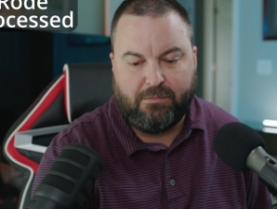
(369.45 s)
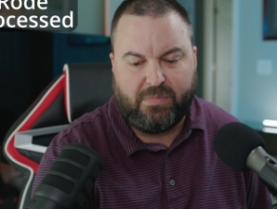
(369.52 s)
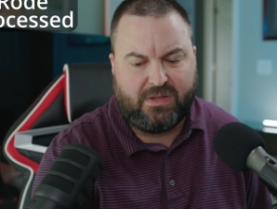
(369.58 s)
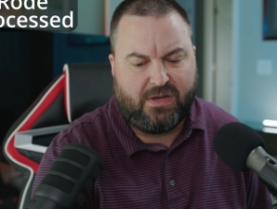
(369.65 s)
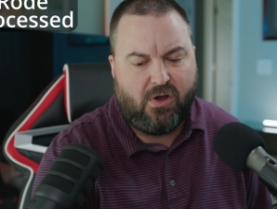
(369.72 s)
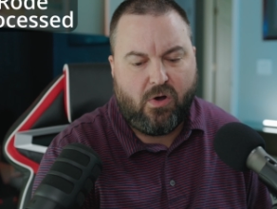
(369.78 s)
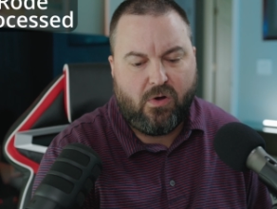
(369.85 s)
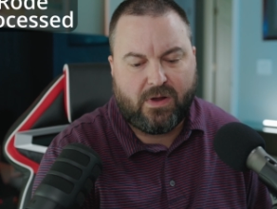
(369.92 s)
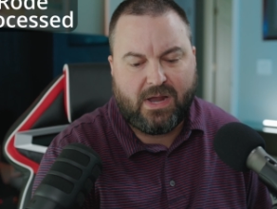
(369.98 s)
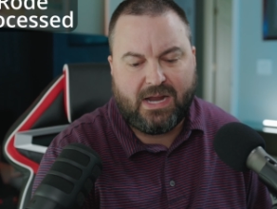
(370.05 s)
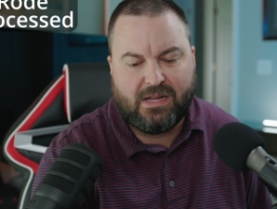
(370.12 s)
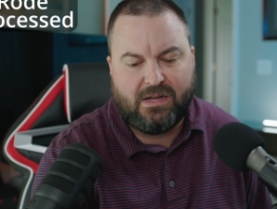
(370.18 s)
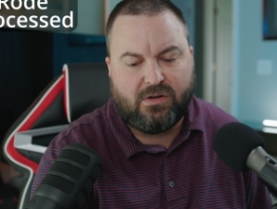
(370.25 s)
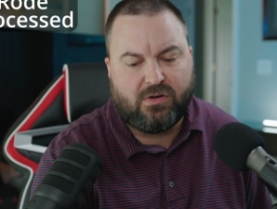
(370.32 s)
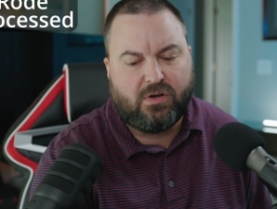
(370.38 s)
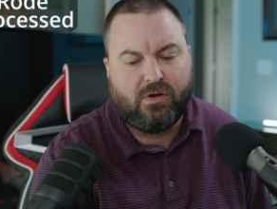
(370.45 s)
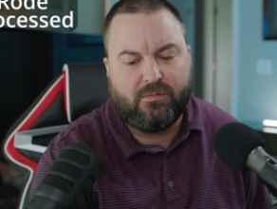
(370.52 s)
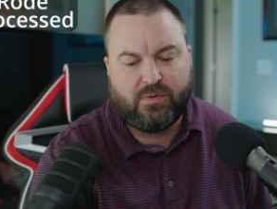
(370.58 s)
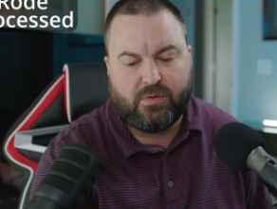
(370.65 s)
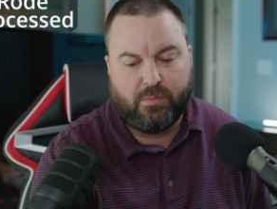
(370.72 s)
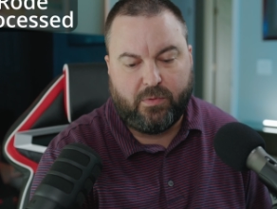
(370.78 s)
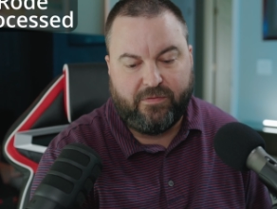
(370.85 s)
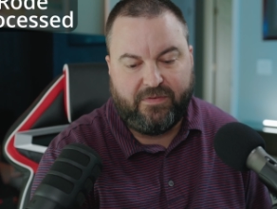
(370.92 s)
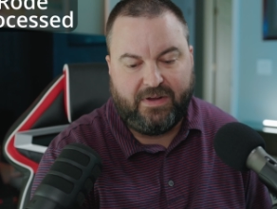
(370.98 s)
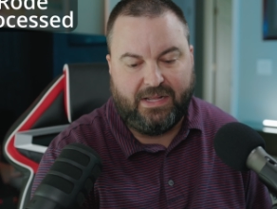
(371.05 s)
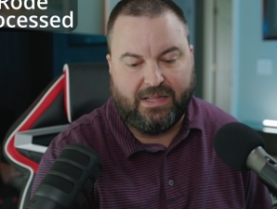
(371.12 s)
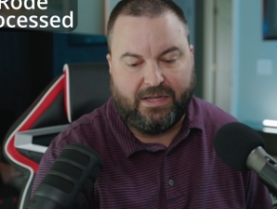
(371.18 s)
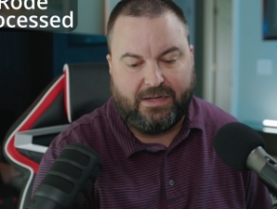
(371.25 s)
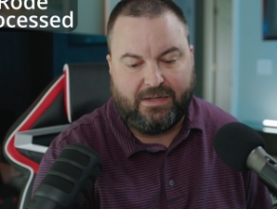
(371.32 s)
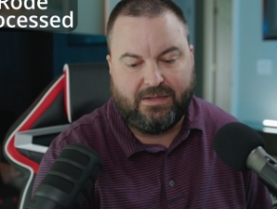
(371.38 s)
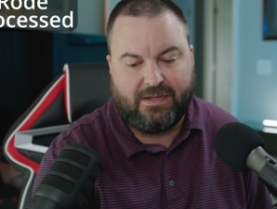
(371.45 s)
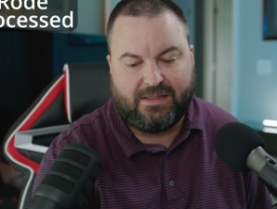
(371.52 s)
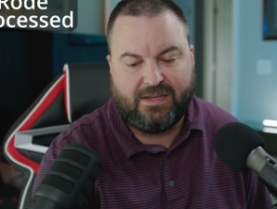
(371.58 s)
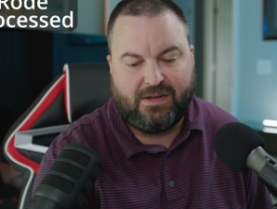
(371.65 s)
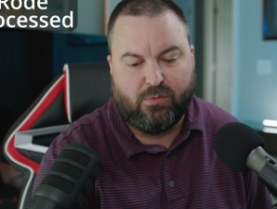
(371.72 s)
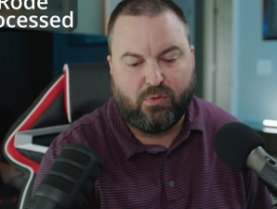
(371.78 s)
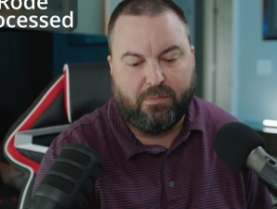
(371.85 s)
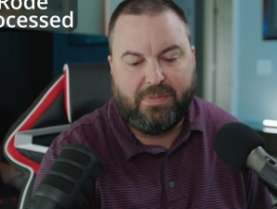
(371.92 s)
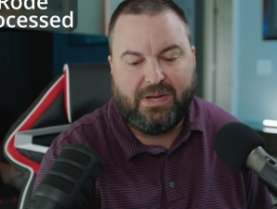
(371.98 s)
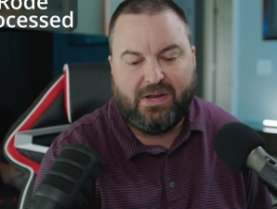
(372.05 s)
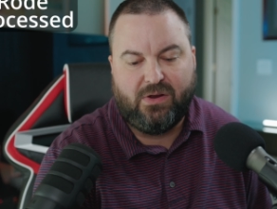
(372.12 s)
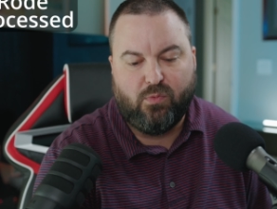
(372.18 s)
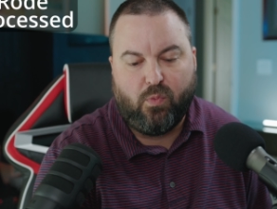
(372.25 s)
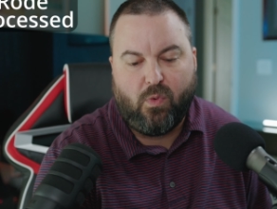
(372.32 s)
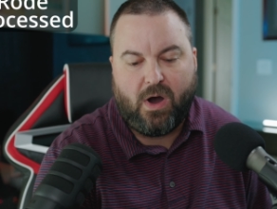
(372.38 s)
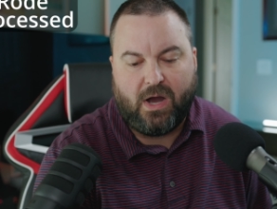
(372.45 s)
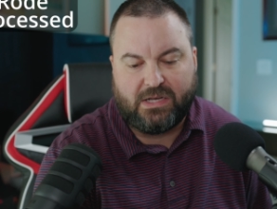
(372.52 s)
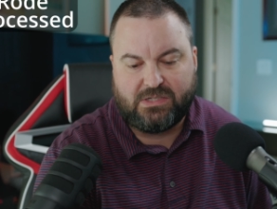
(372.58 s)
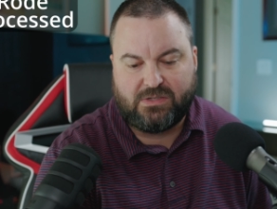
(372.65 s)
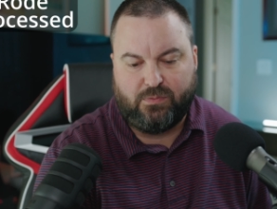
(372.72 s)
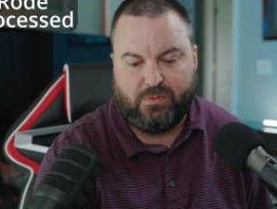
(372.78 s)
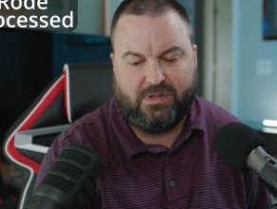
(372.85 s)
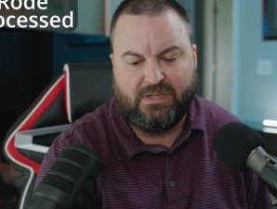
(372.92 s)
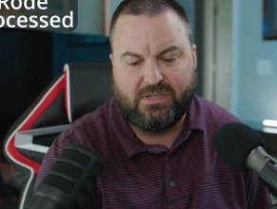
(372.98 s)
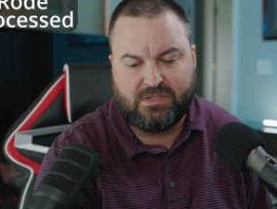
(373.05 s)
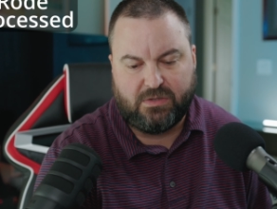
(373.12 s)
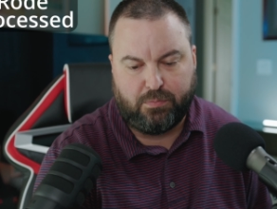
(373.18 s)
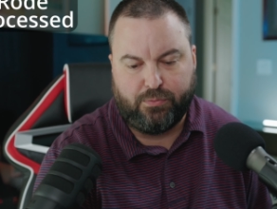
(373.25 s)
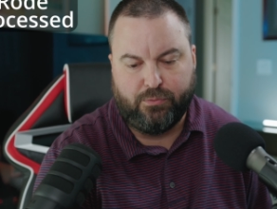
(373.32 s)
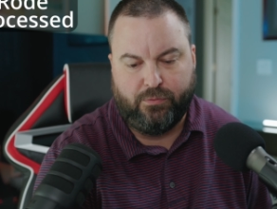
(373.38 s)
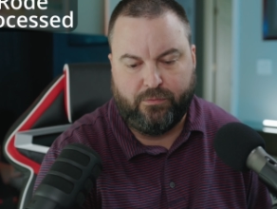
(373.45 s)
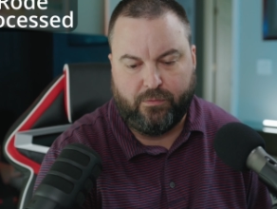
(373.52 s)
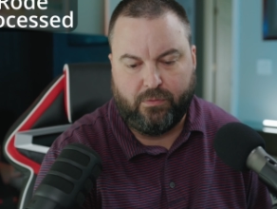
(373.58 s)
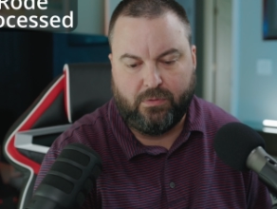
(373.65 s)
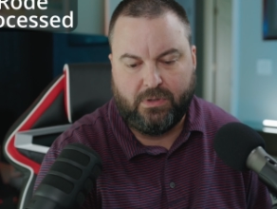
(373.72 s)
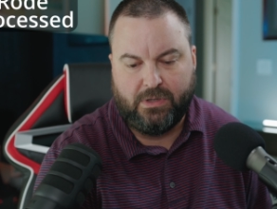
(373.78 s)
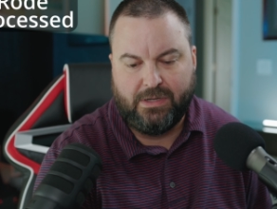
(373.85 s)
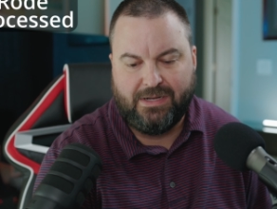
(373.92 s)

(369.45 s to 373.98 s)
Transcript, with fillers: but they all got an uncomfortable feeling that they were being watched with disapproval